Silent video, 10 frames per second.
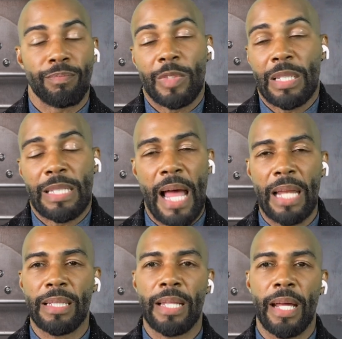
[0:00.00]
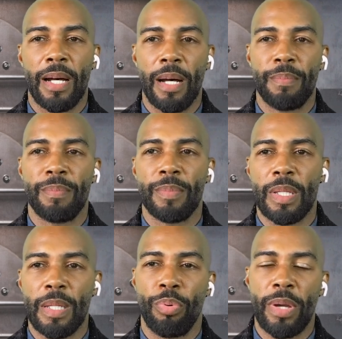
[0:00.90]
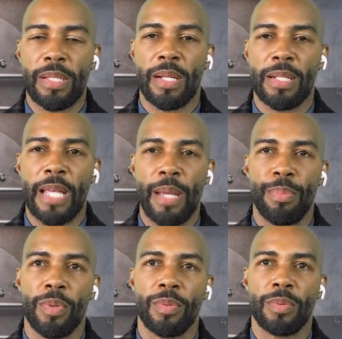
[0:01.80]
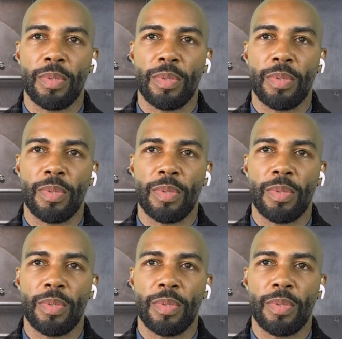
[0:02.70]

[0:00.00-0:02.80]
the talent that he brings to the table